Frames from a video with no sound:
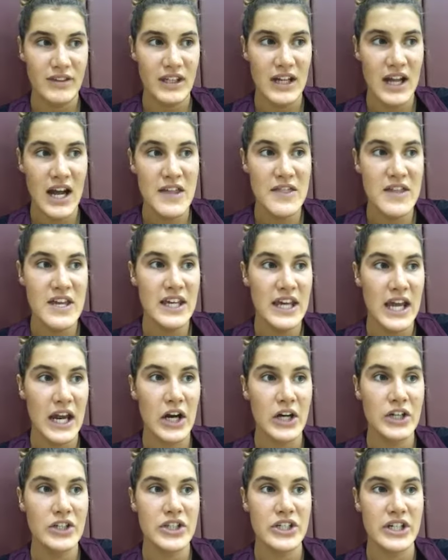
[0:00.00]
I think
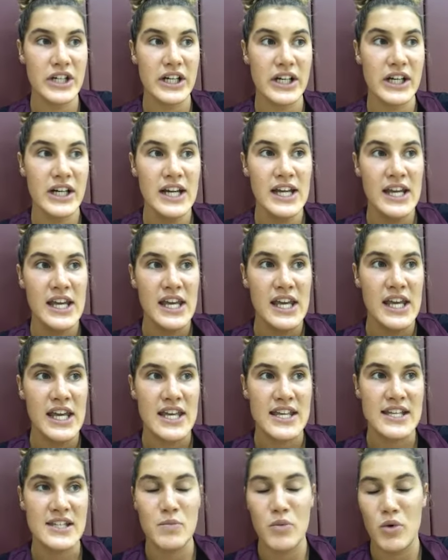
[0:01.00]
character
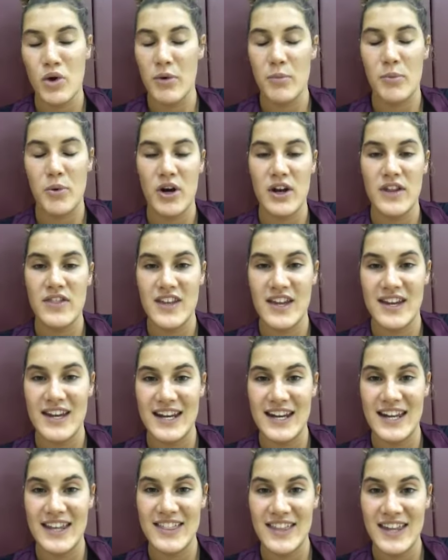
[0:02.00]
is more important than
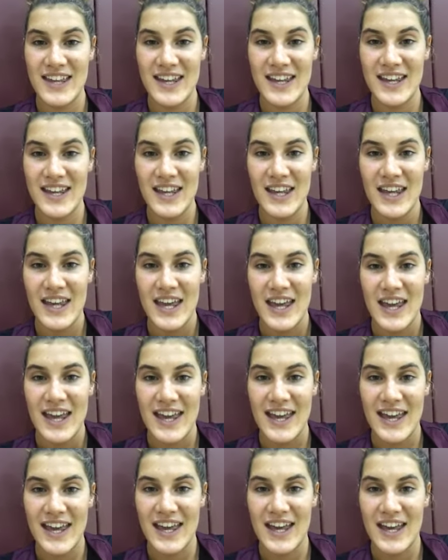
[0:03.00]
anything.
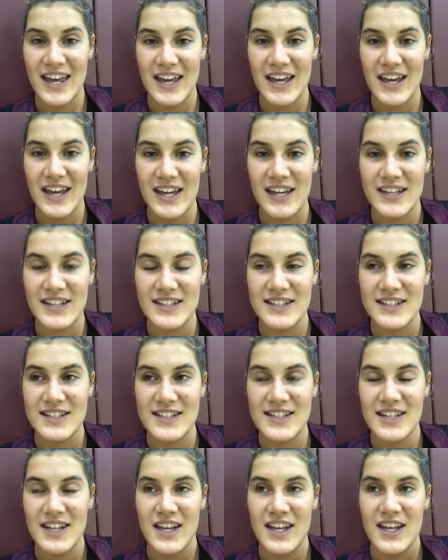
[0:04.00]

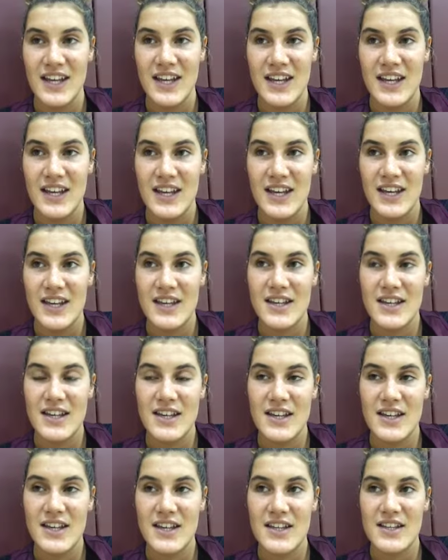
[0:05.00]
And
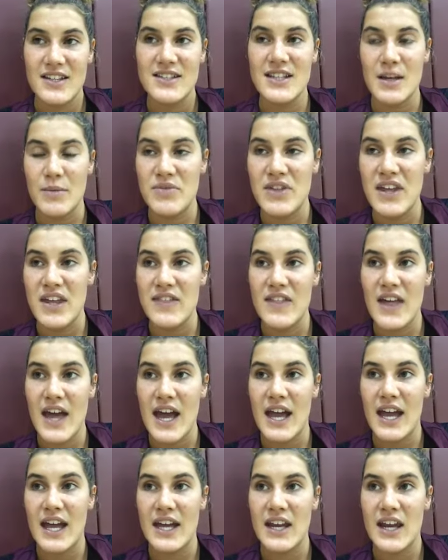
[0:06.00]
something
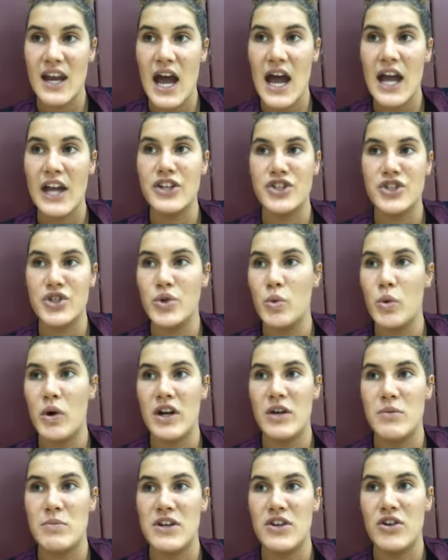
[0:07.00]
that I do
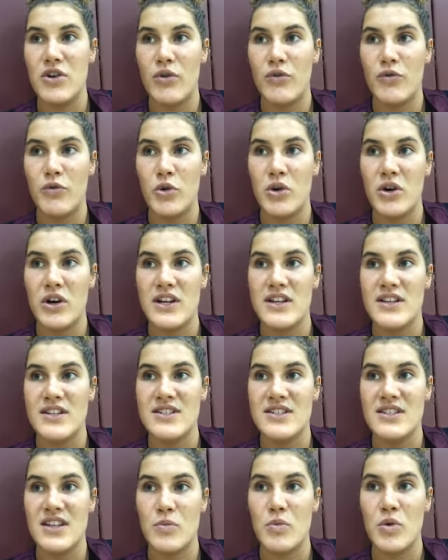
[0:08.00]
want to be known for is
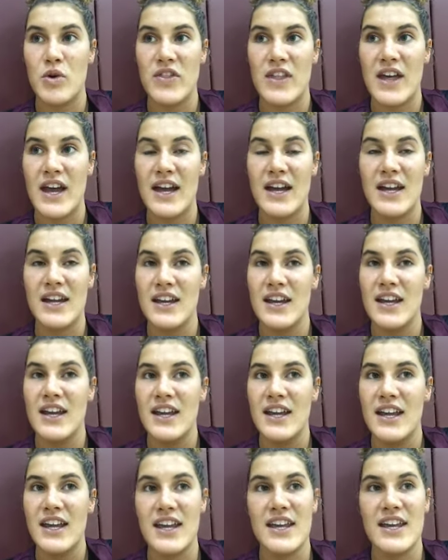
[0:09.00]
someone that
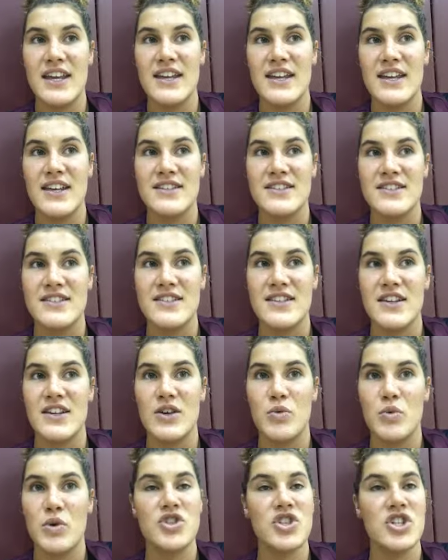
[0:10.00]
is
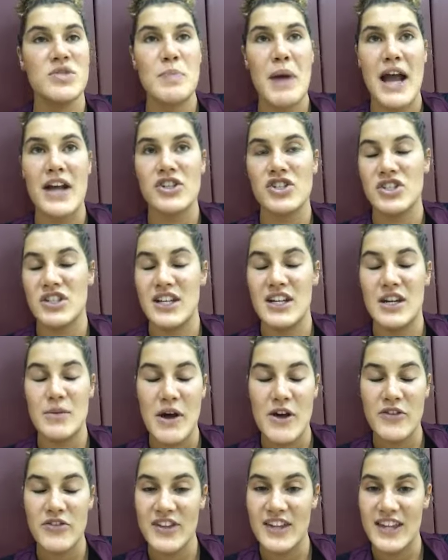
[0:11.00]
was just passionate
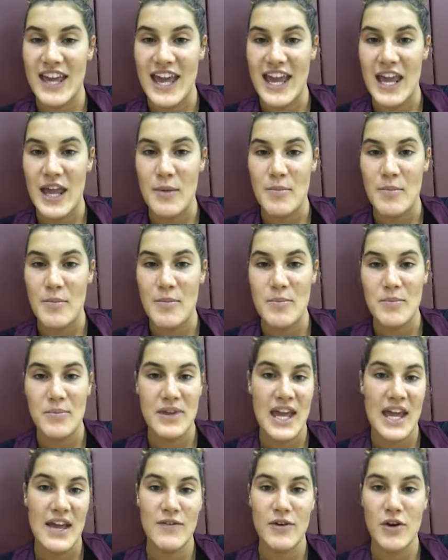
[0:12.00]
about the game,
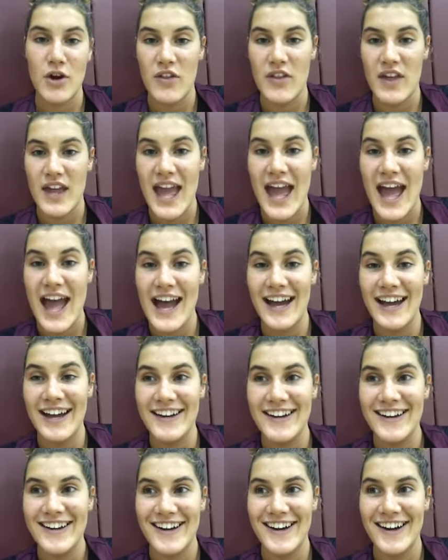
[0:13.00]
gave it all they
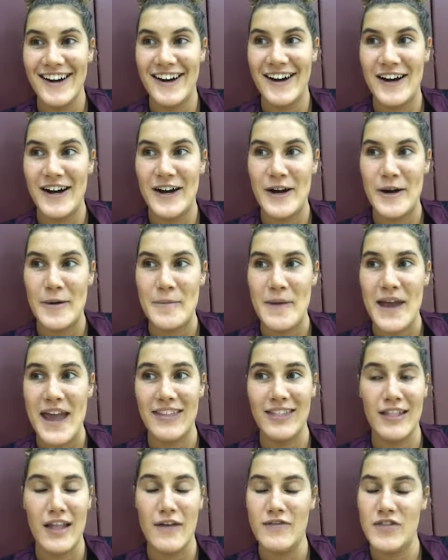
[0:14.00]
had, um,
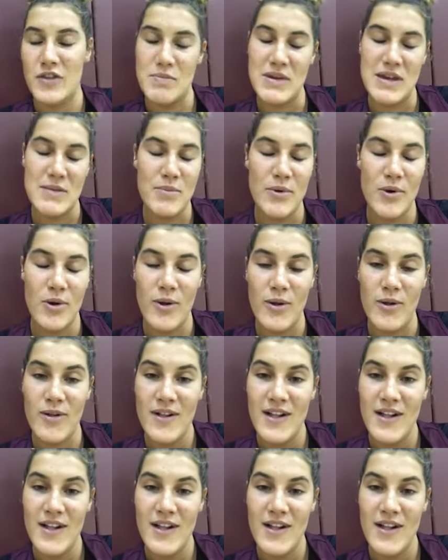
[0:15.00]
and loved the people